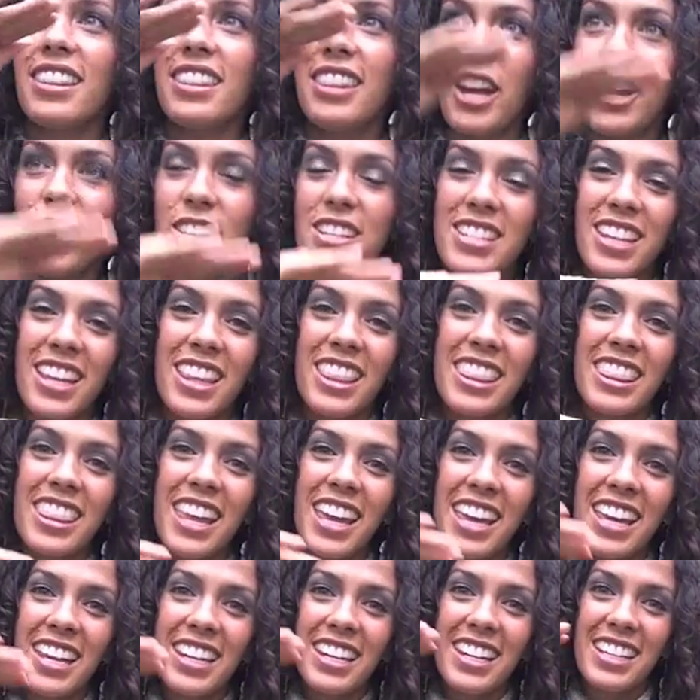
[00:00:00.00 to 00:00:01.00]
There is a
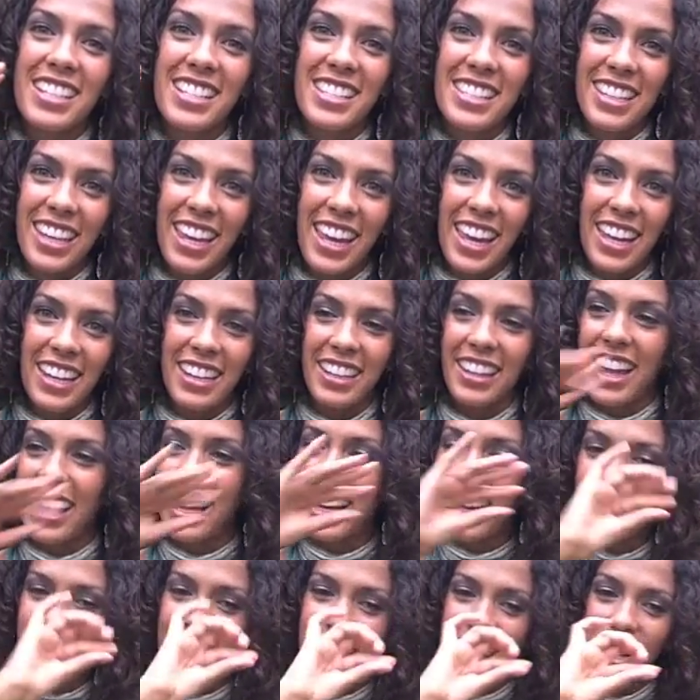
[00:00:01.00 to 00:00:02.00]
thin skin,
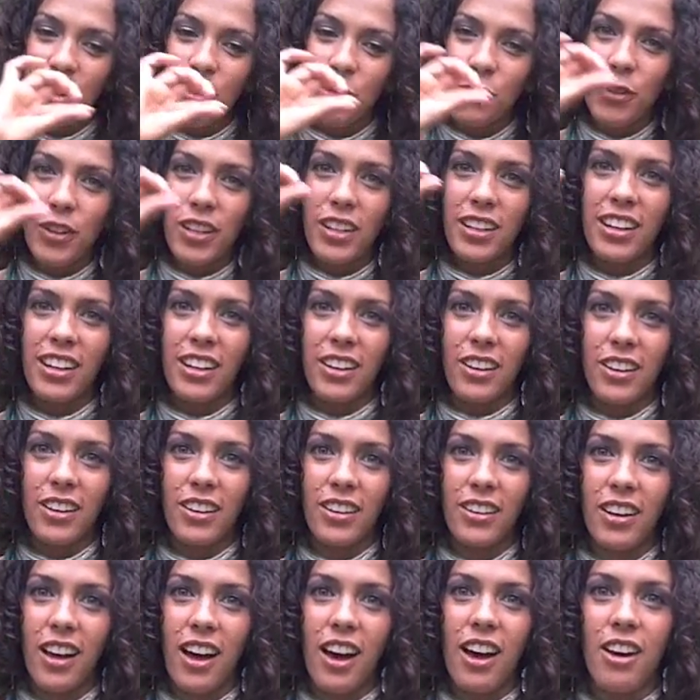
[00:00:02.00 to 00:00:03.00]
like a thin
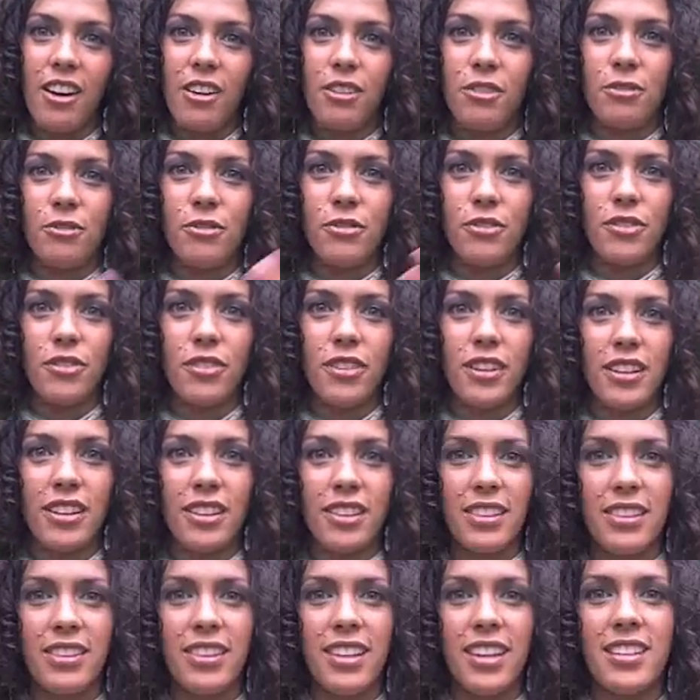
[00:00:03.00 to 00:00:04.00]
veneer of
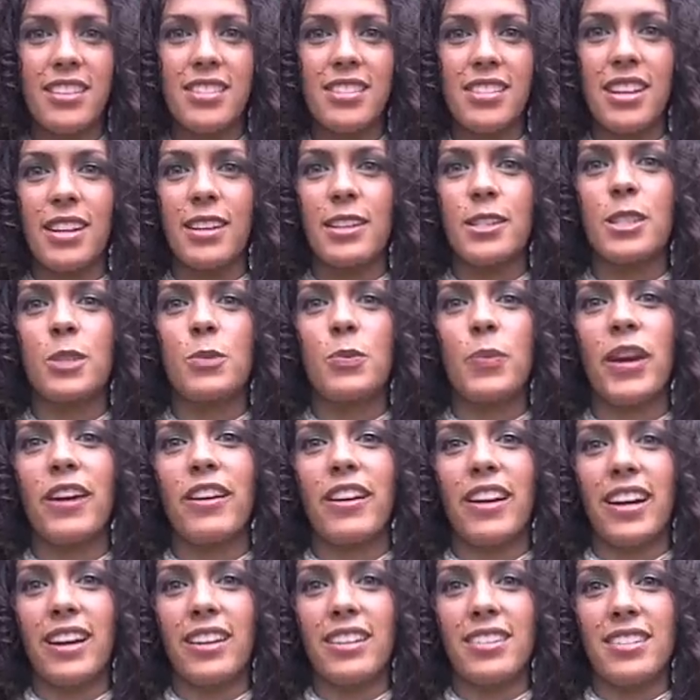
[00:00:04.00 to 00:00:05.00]
this
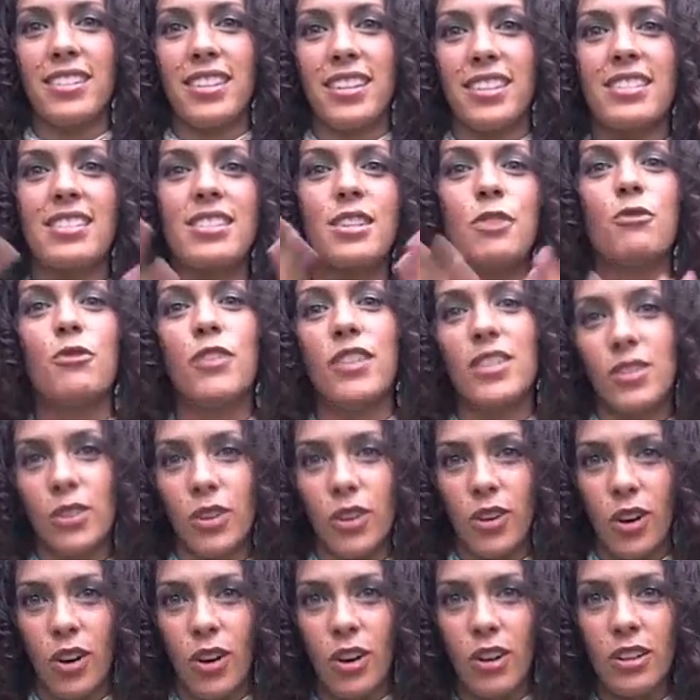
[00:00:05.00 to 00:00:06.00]
experience that's the
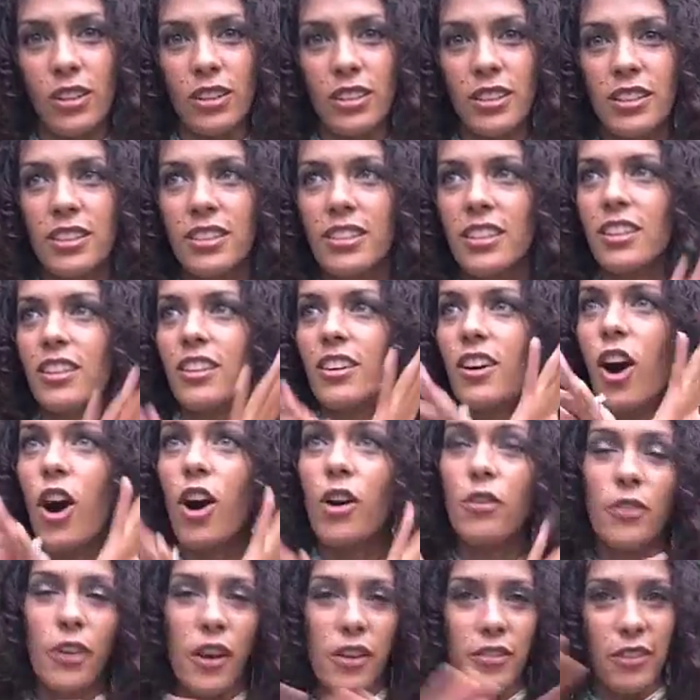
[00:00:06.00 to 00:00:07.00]
physical
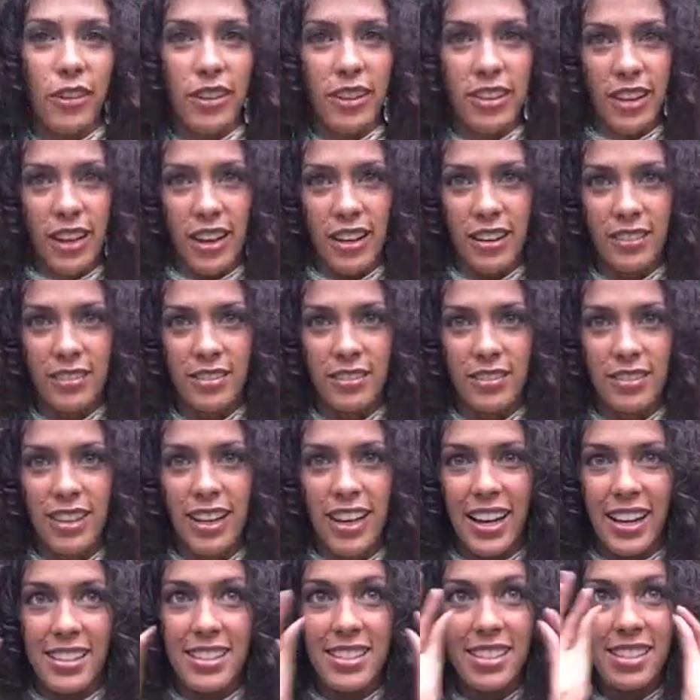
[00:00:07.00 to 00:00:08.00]
over everything.
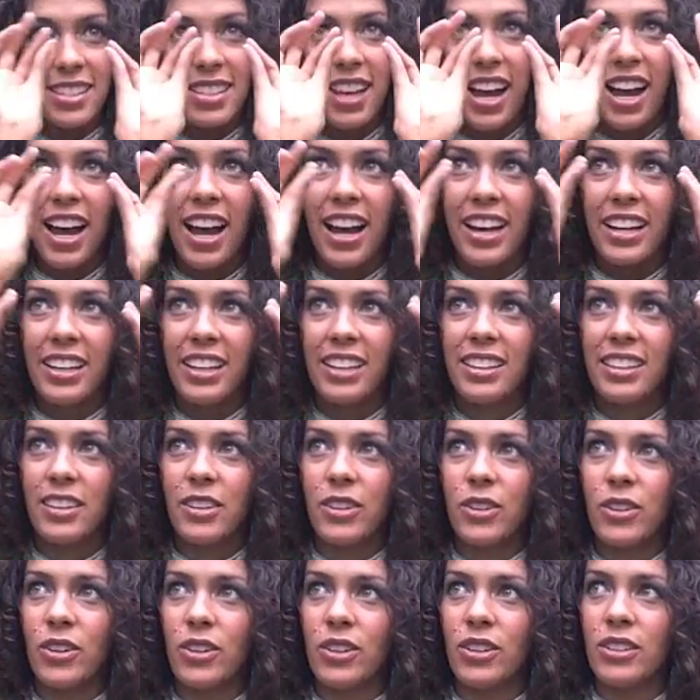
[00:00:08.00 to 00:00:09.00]
It's a tiny
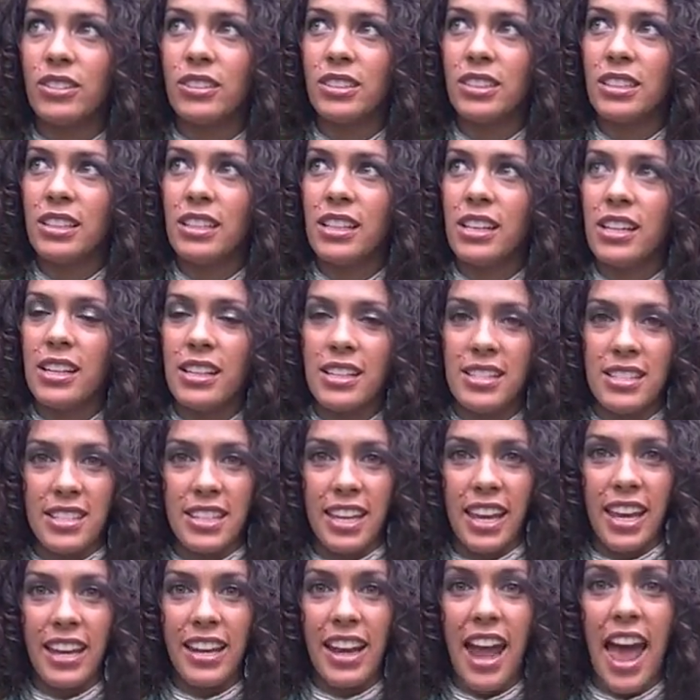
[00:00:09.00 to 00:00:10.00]
little
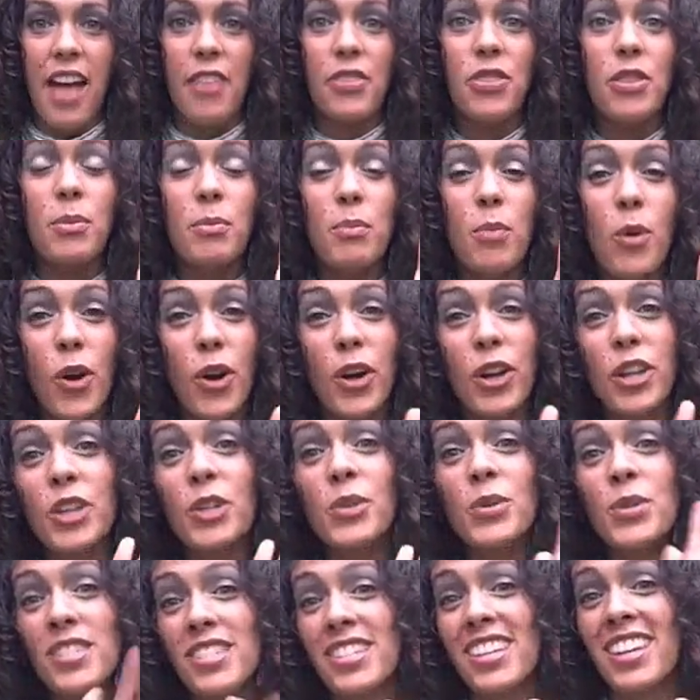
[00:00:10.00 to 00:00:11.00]
skin, and the more
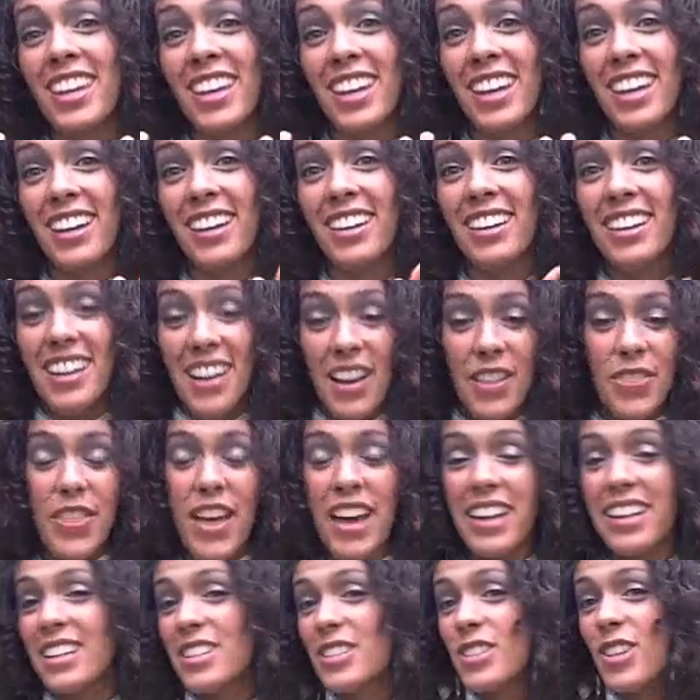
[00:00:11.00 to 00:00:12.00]
you see
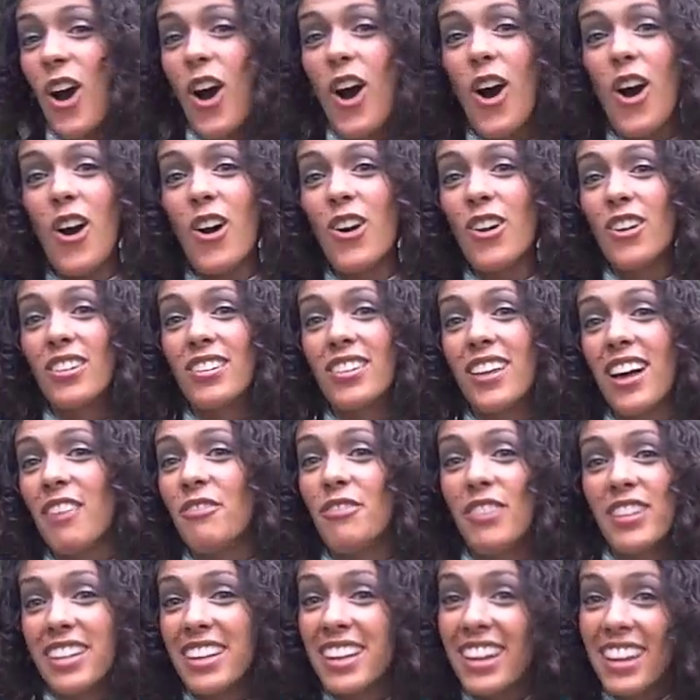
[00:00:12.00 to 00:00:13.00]
that it's all
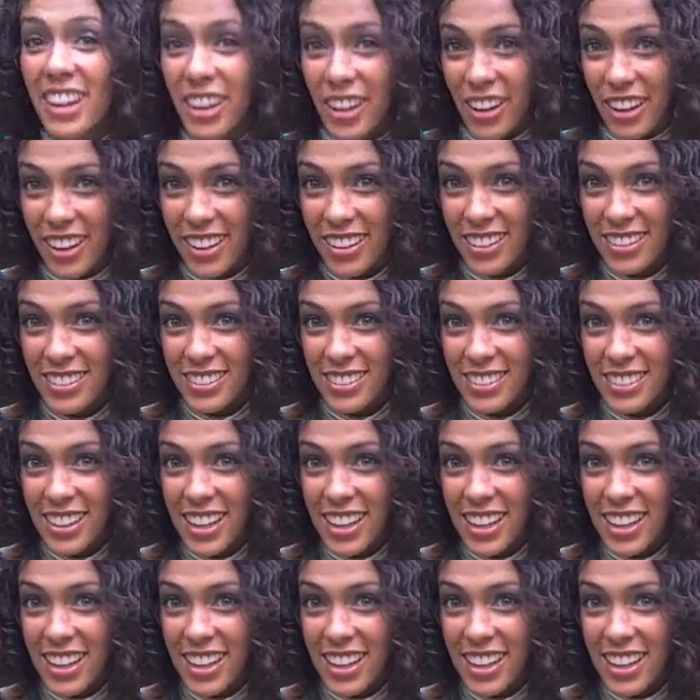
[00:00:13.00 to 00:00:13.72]
a veneer,